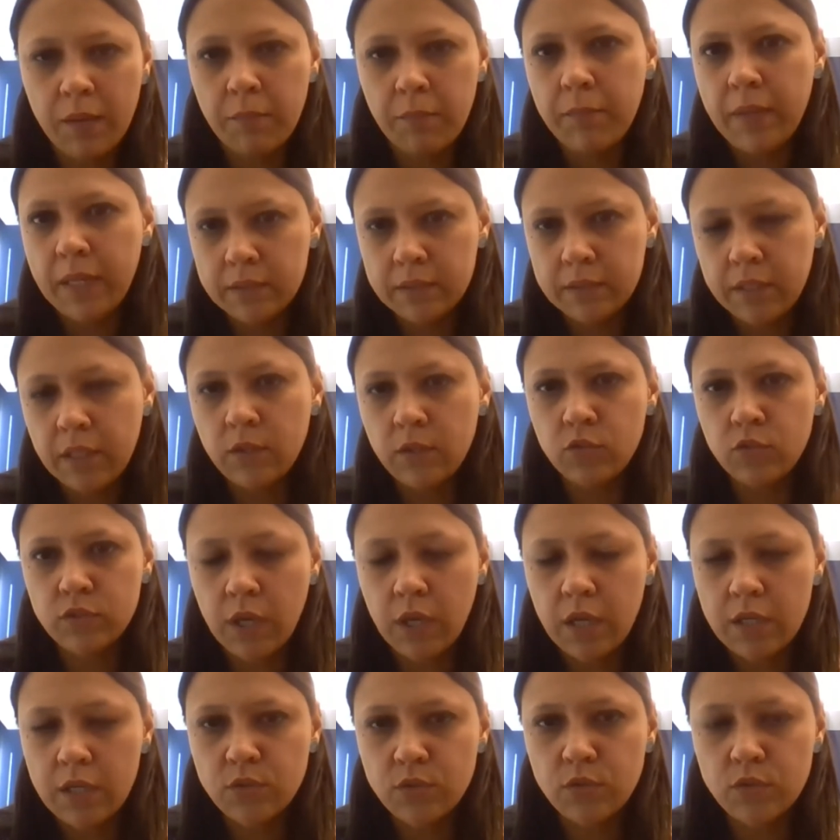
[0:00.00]
But the
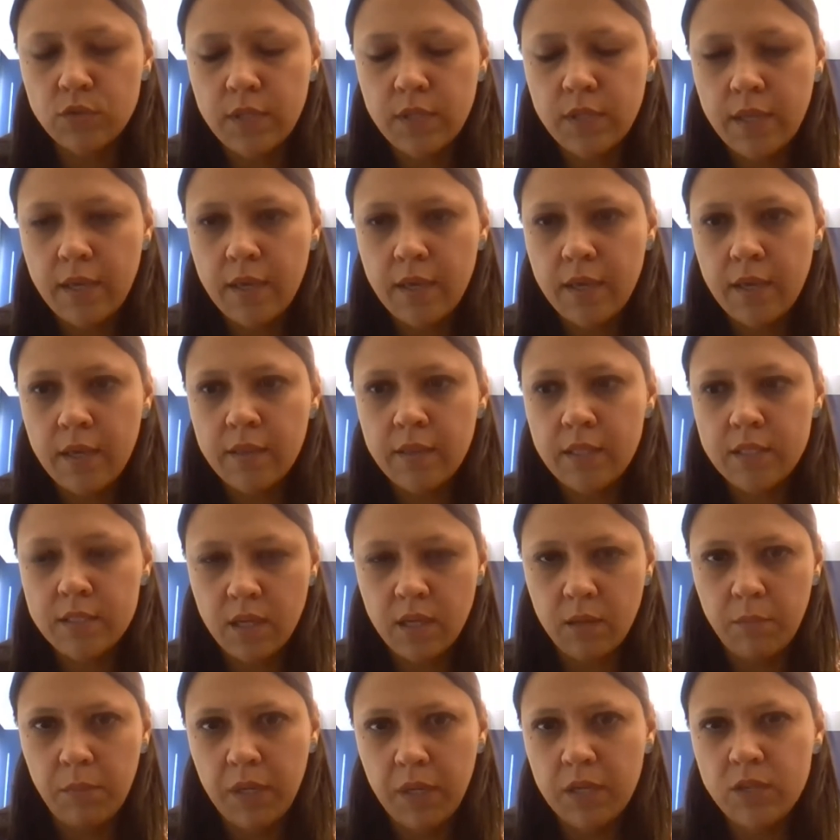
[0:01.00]
probative
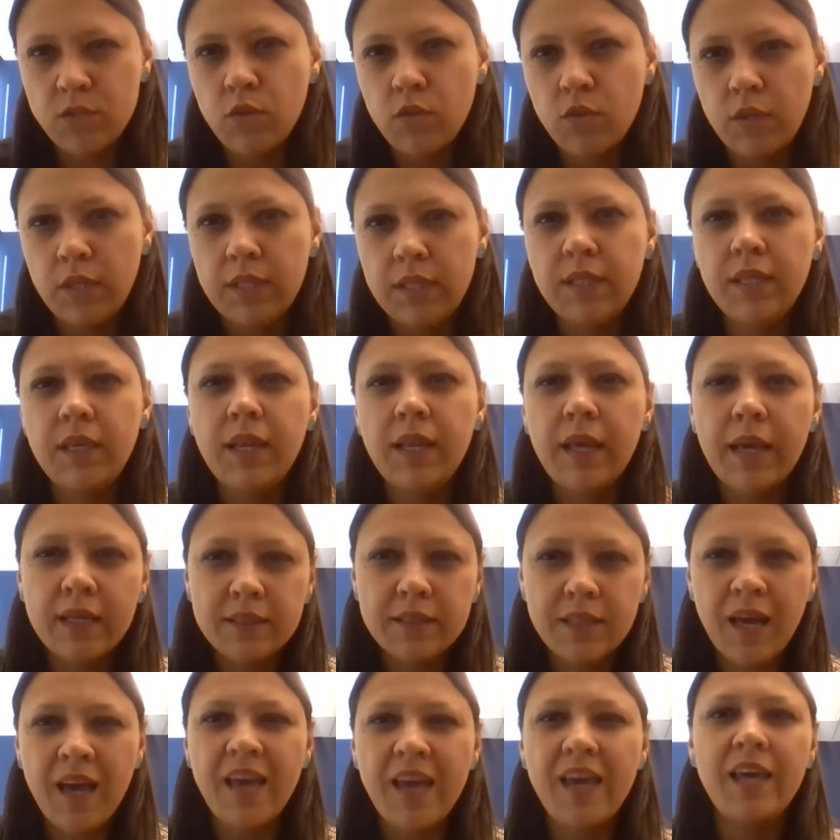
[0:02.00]
element in the
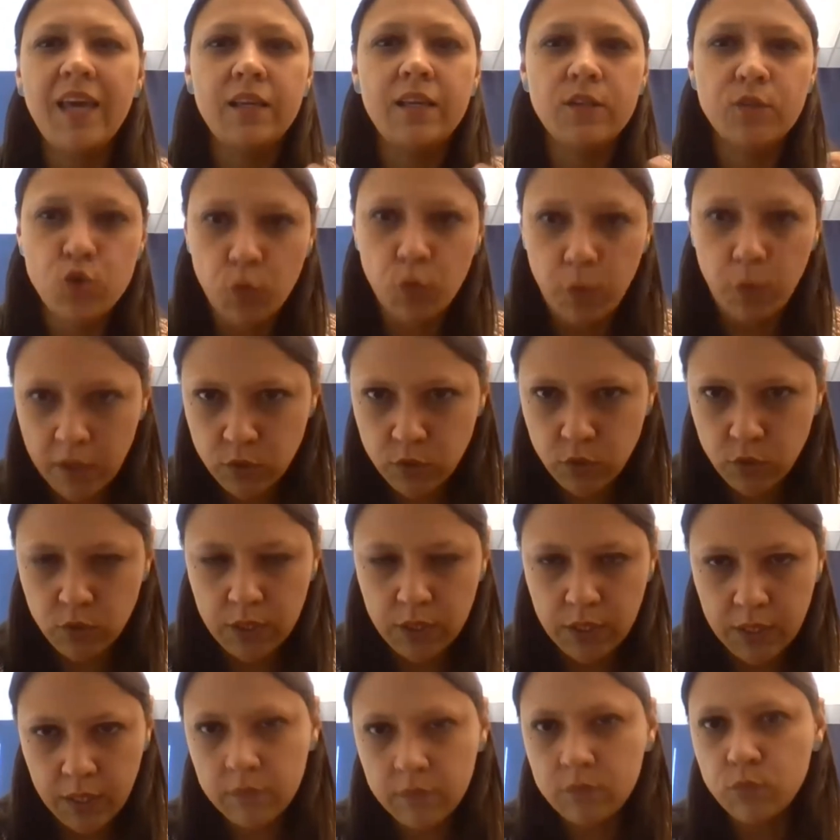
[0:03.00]
cases of indirect
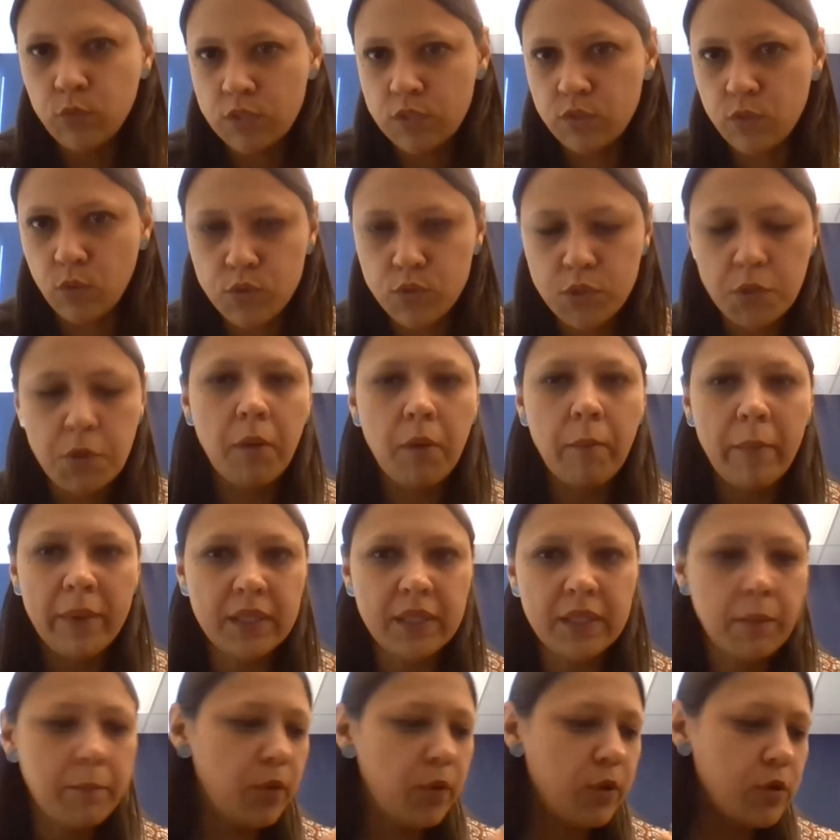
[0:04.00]
discrimination
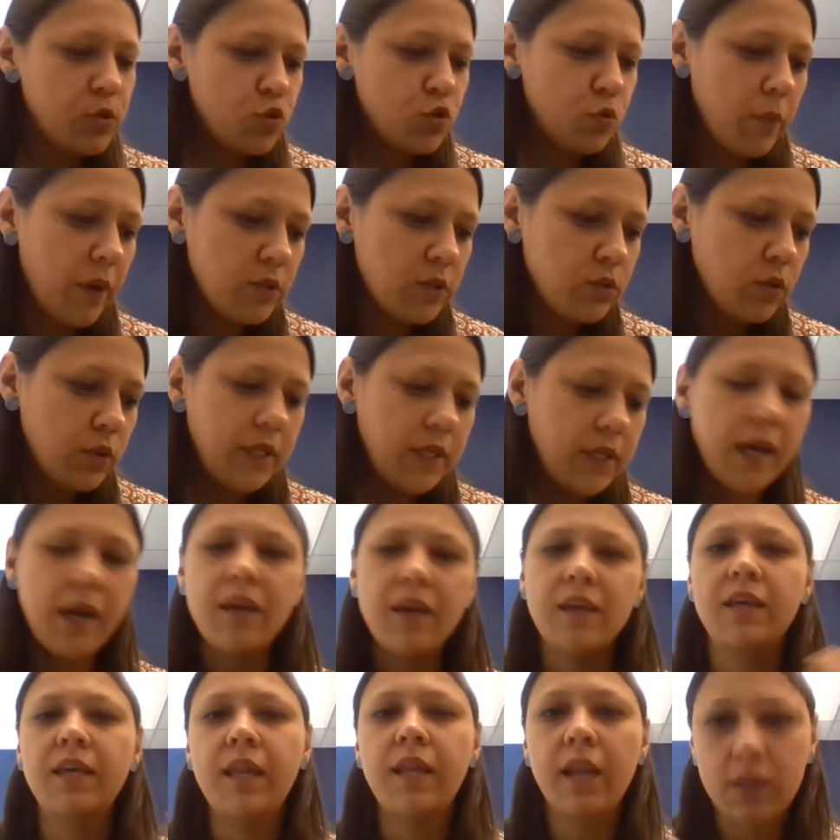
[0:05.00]

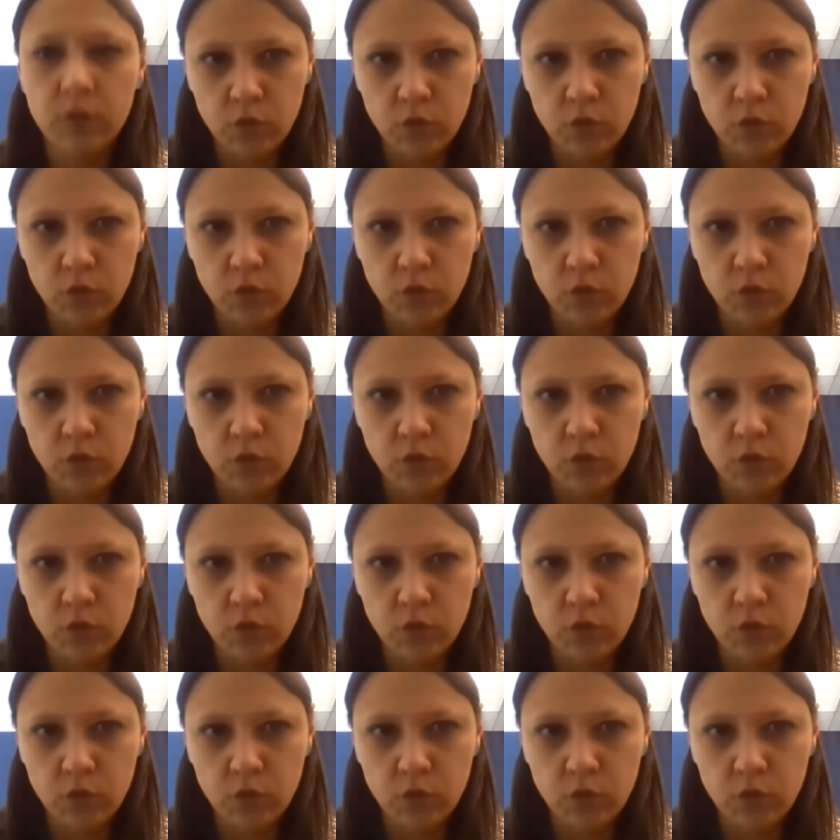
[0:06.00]
mostly